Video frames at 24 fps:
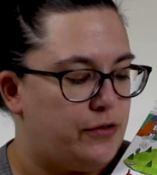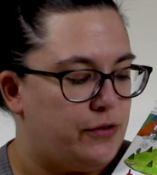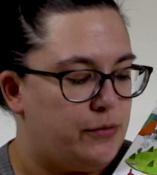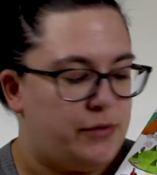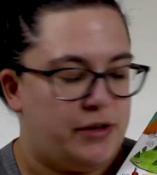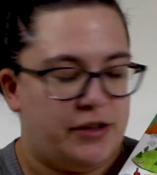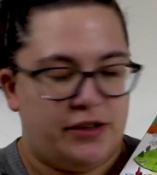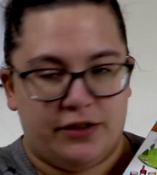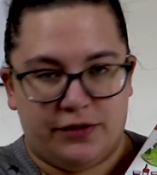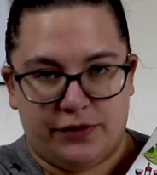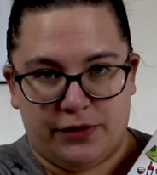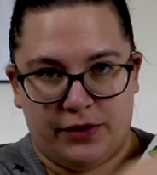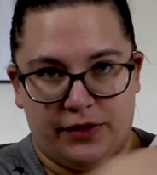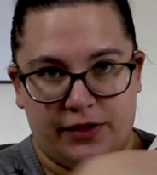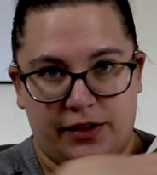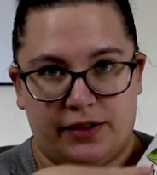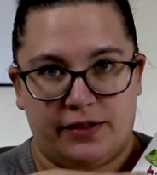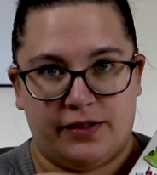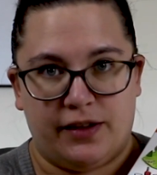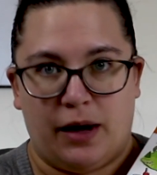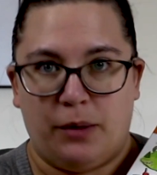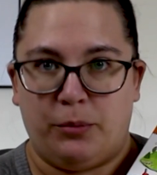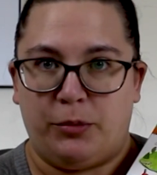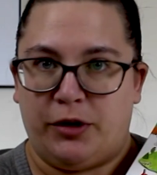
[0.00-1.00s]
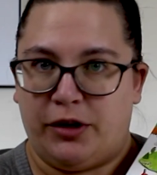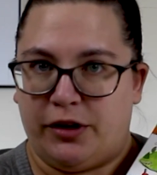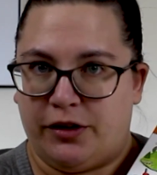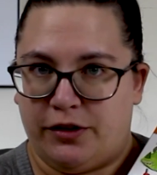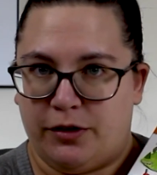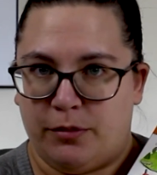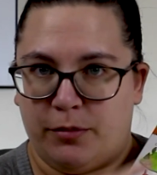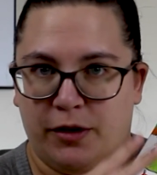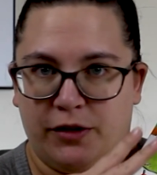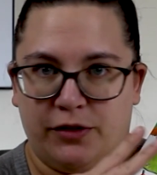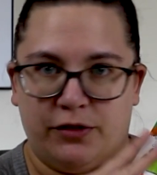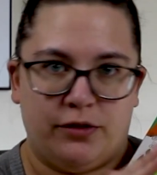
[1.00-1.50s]
so many different things happening on
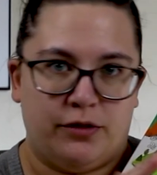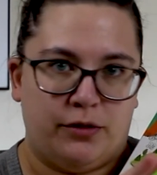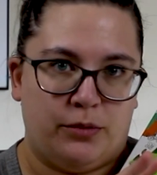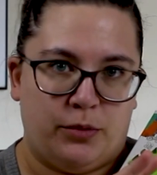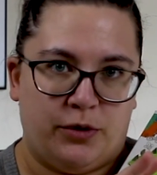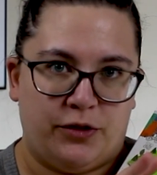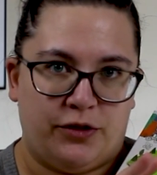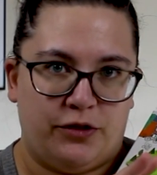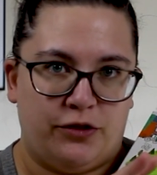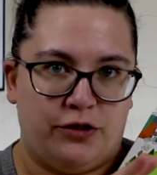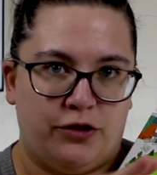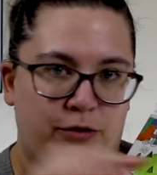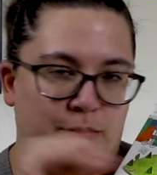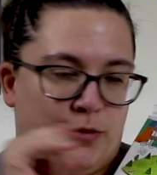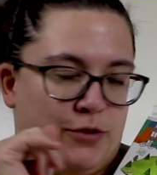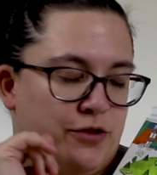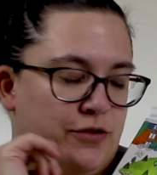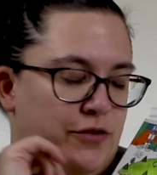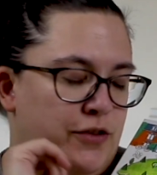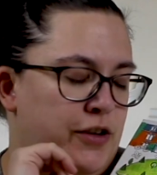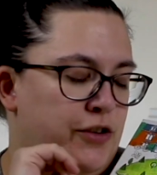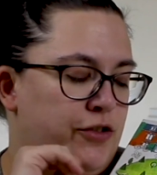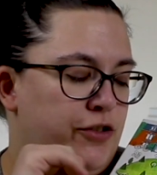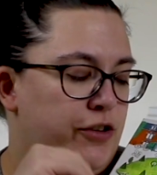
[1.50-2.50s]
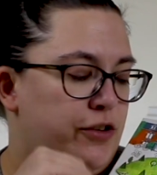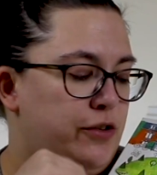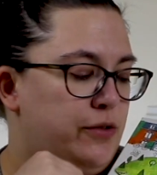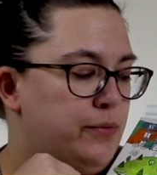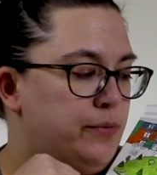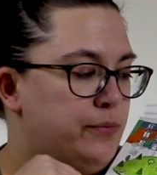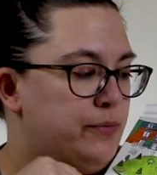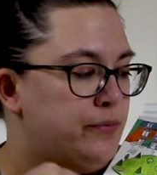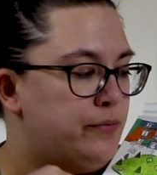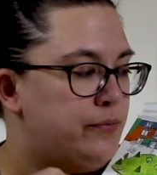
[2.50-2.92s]
the puzzle, it wasn't too much of an issue.